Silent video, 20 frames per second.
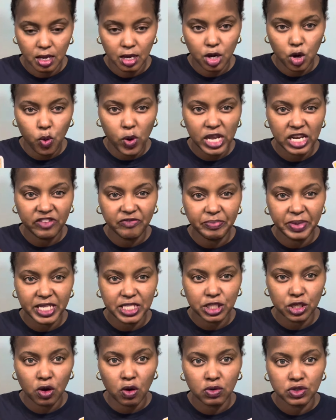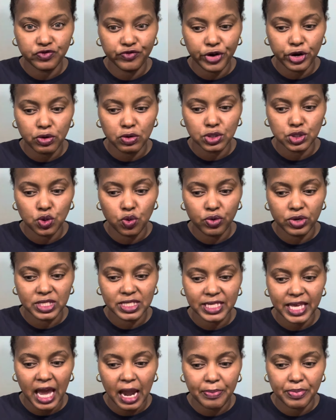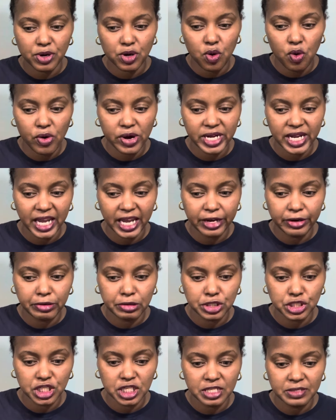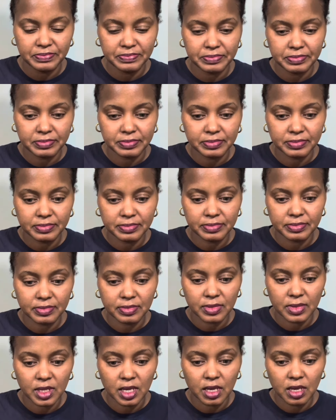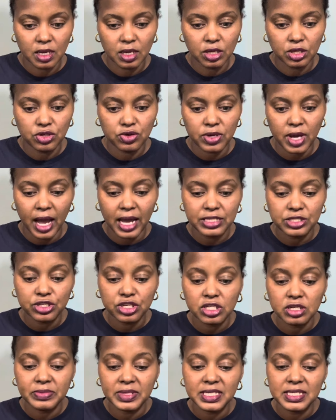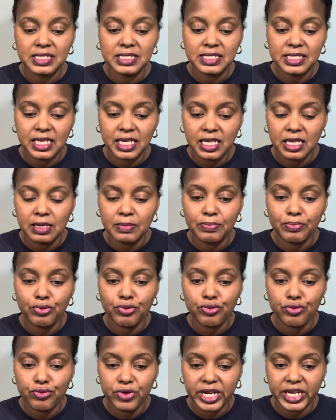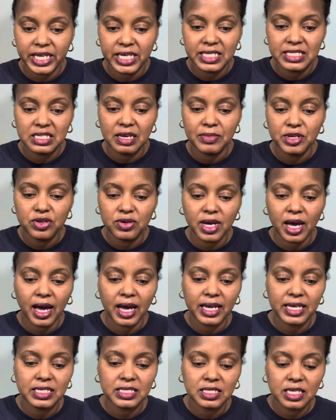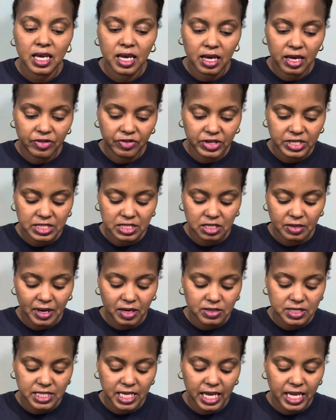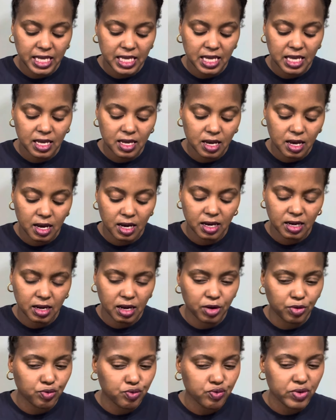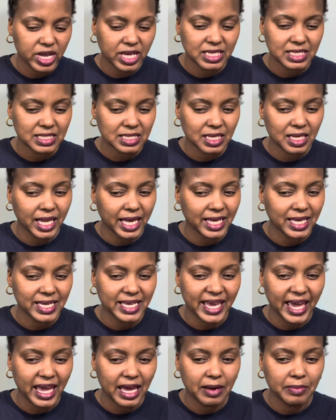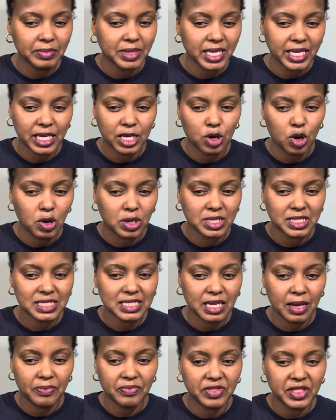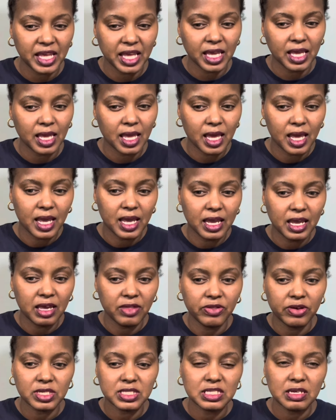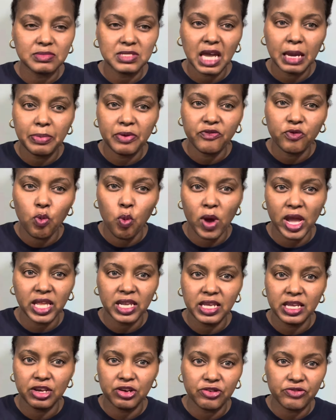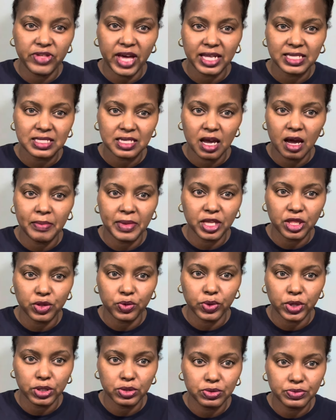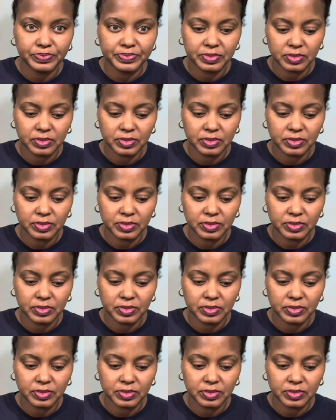Queen of Pentacles, Virgo, Taurus, Capricorn energy. You guys are going to be sitting pretty. Some of you guys, this is about taking a risk, like gambling on something. And there's some type of win here that's coming through.